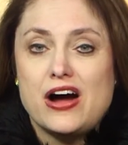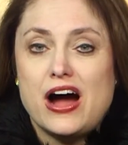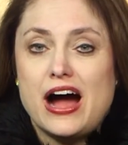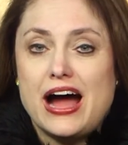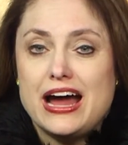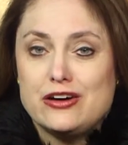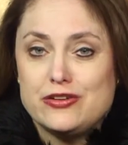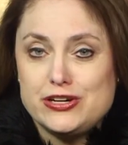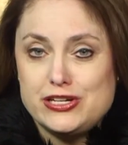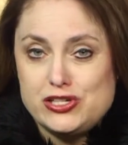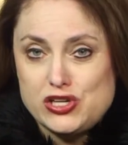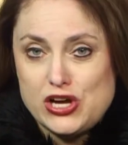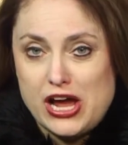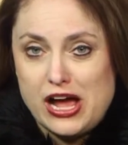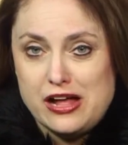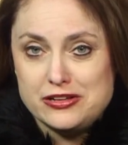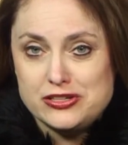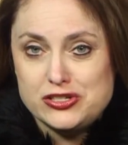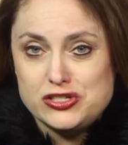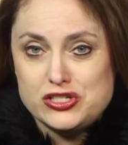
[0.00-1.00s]
hiring
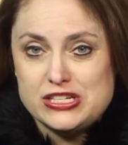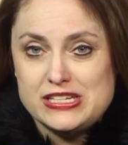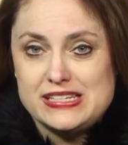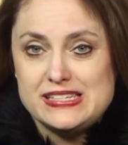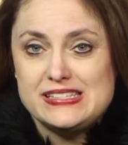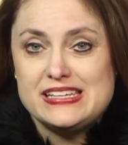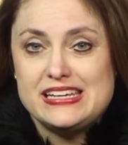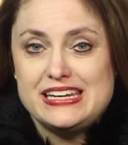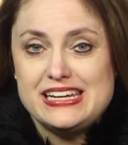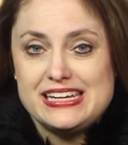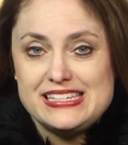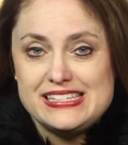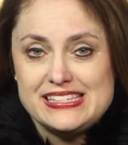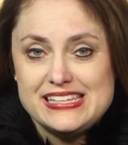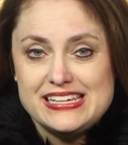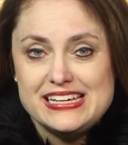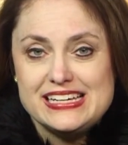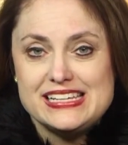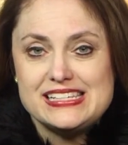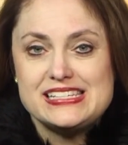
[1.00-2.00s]
challenges that
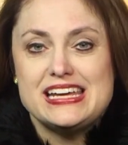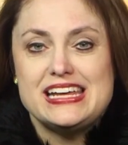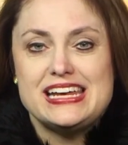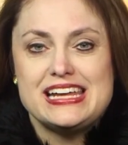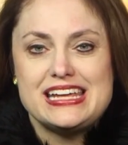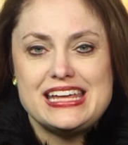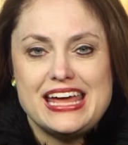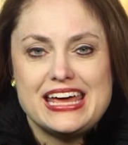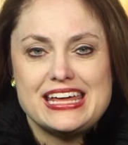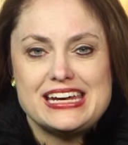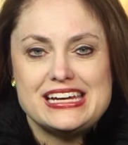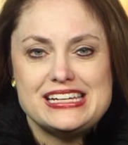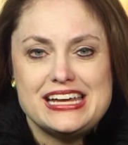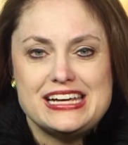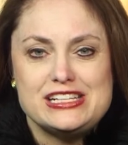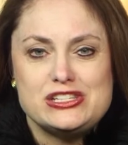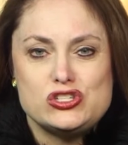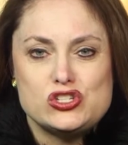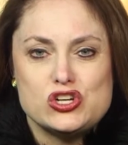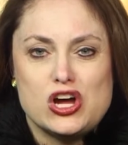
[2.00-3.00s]
exist in a
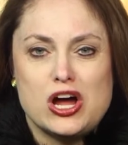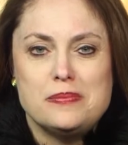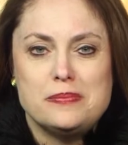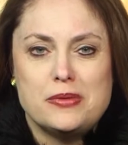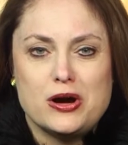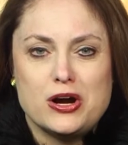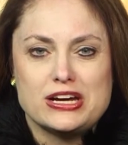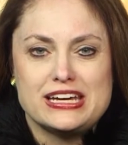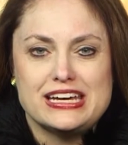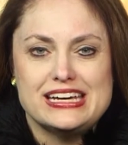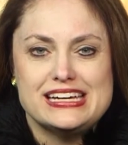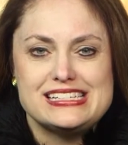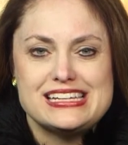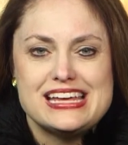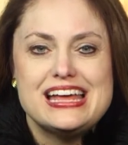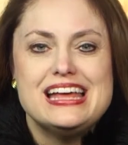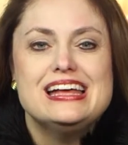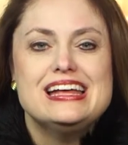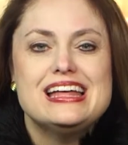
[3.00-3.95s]
candidate's job market.